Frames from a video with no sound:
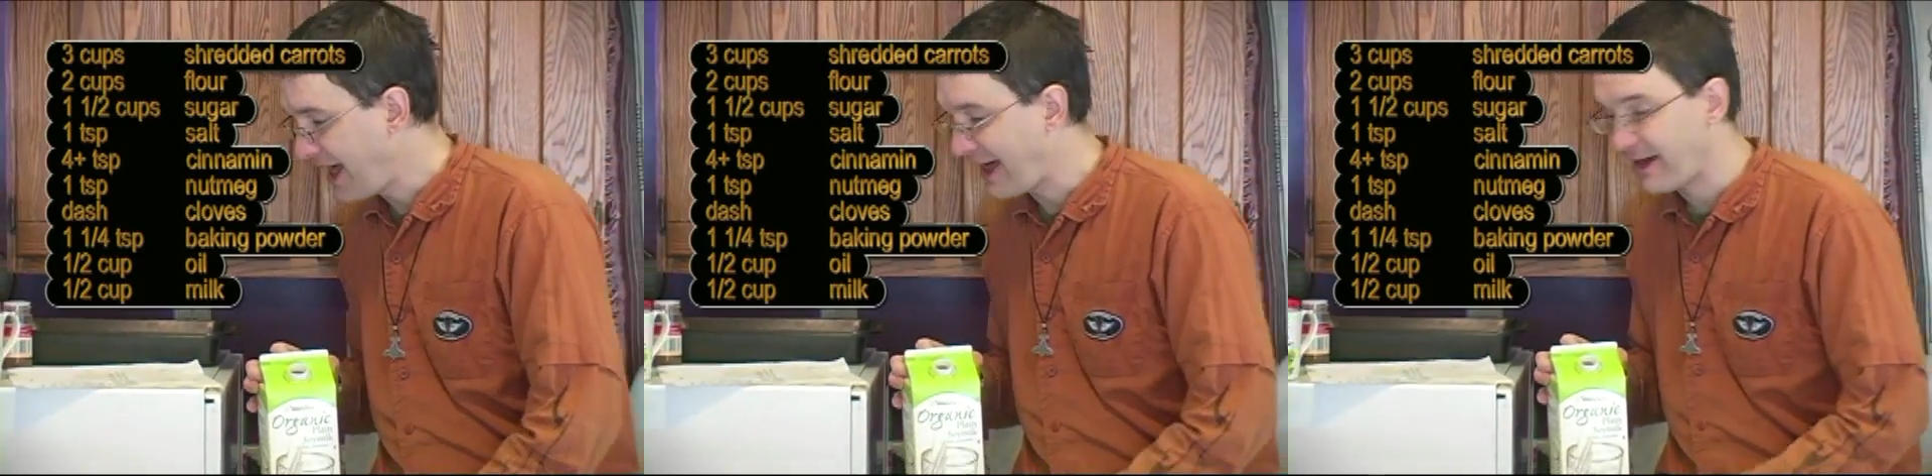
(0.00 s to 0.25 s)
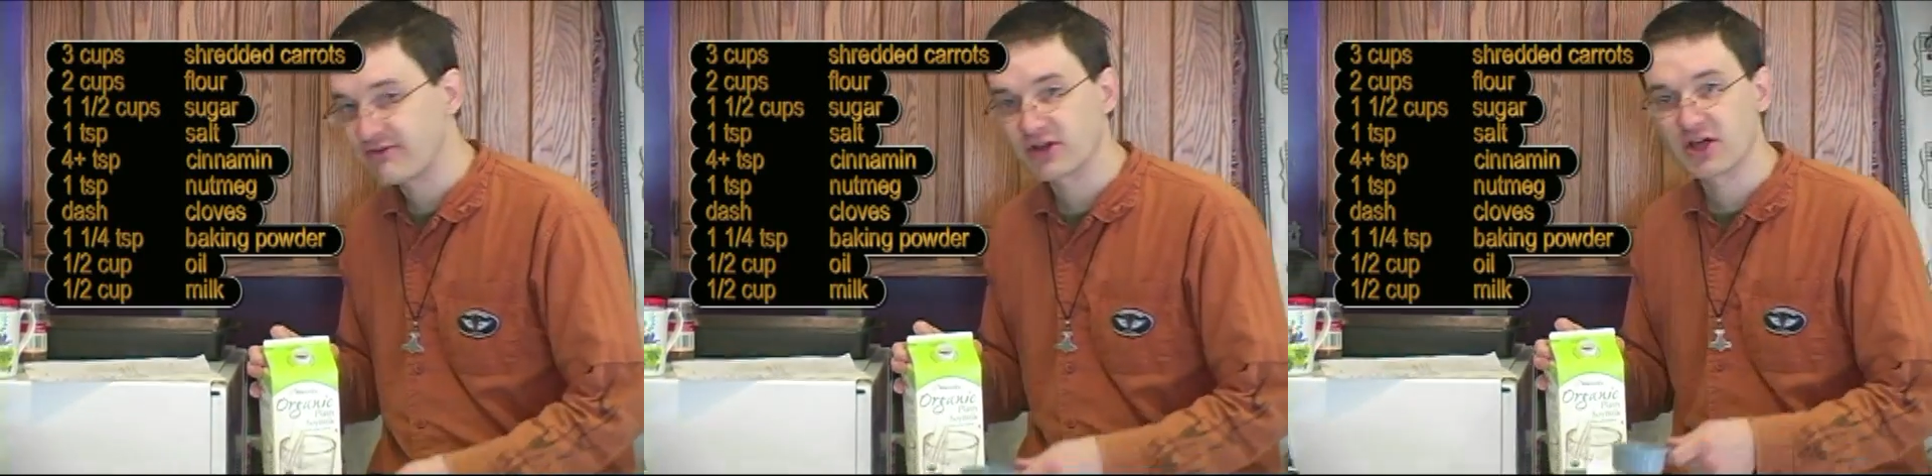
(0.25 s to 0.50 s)

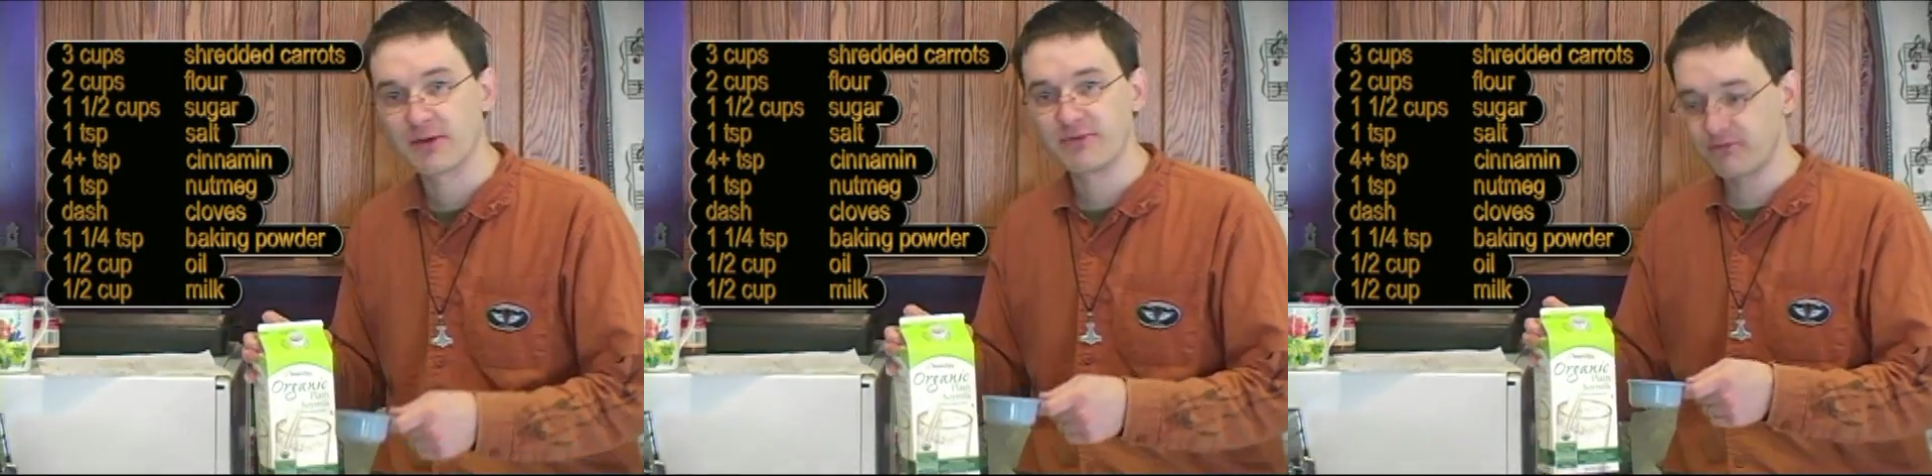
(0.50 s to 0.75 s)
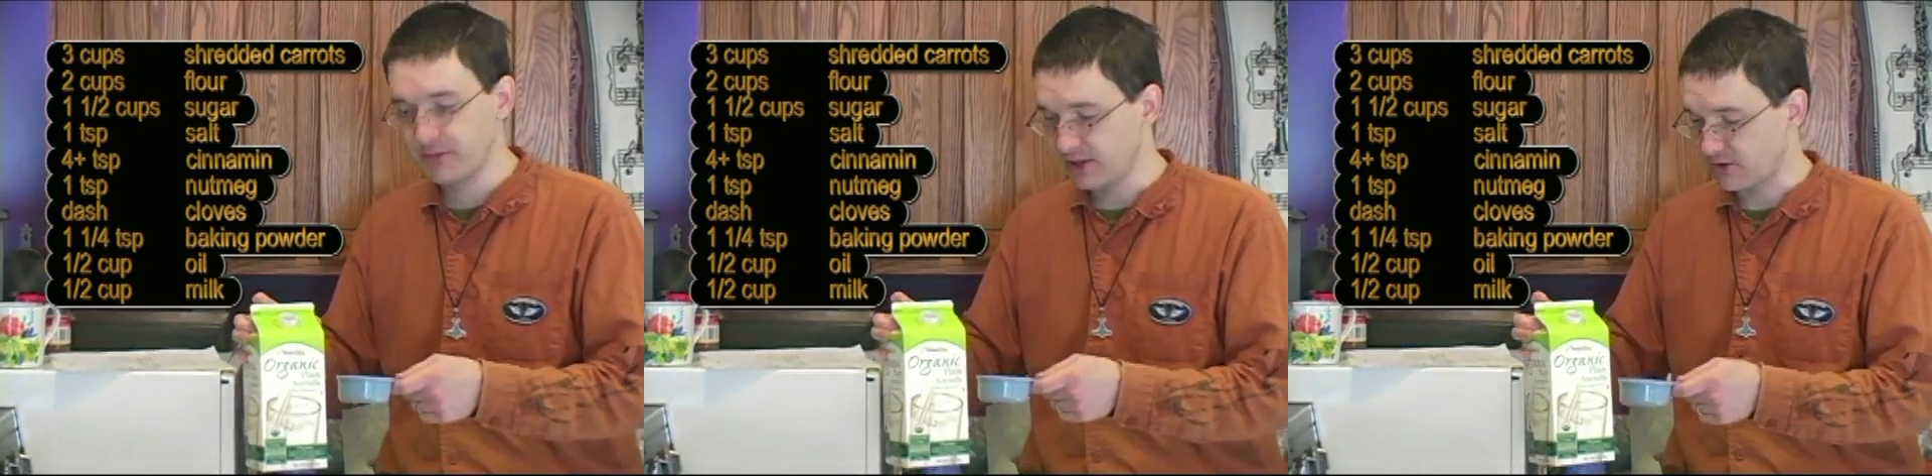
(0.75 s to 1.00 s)
half a cup
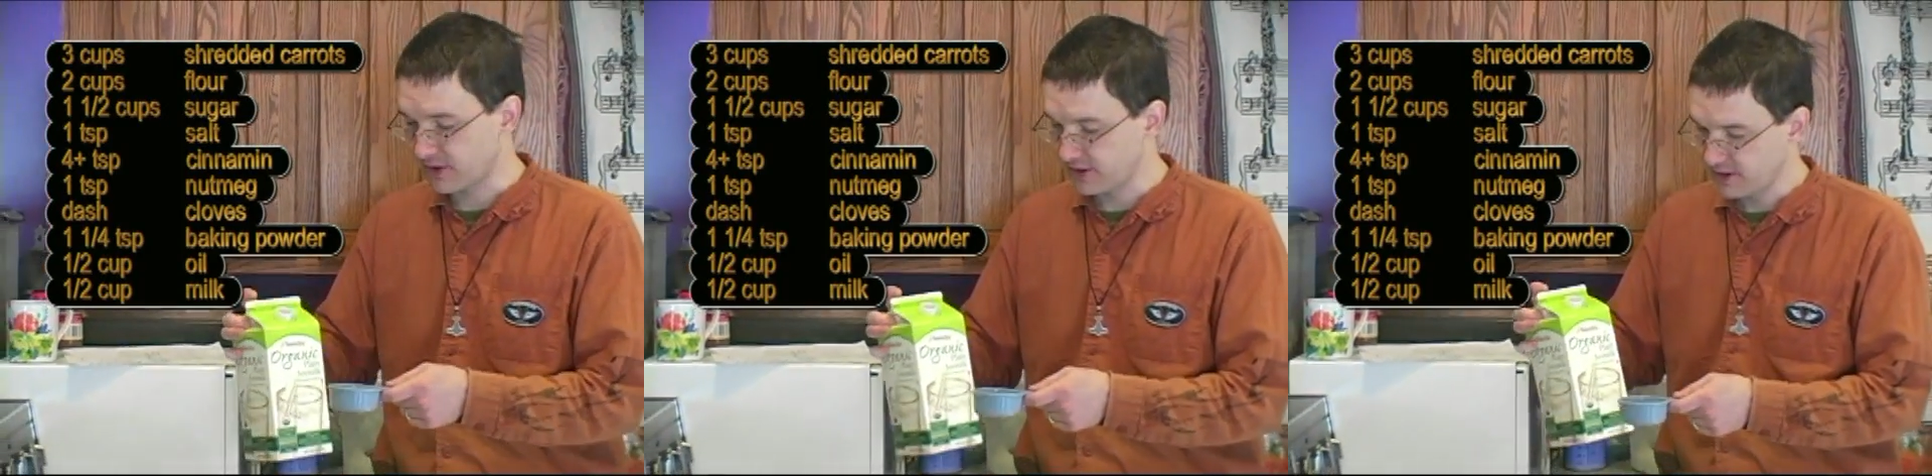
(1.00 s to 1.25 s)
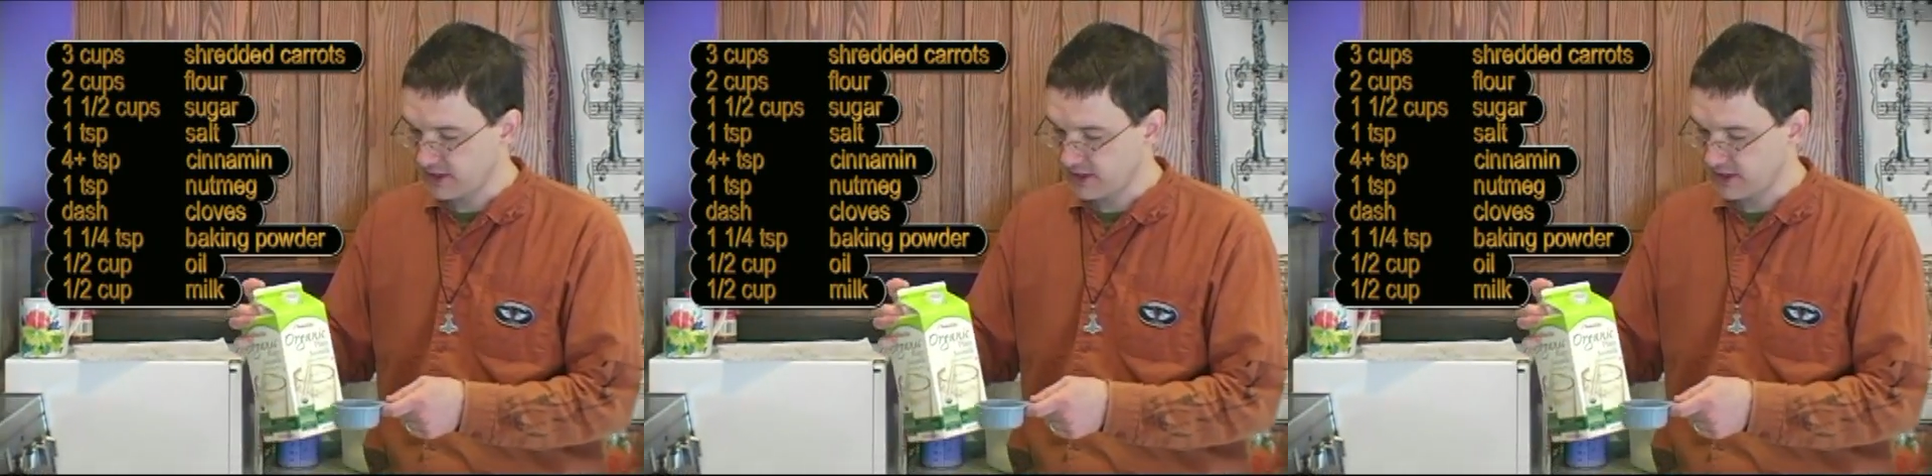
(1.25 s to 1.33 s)
of milk.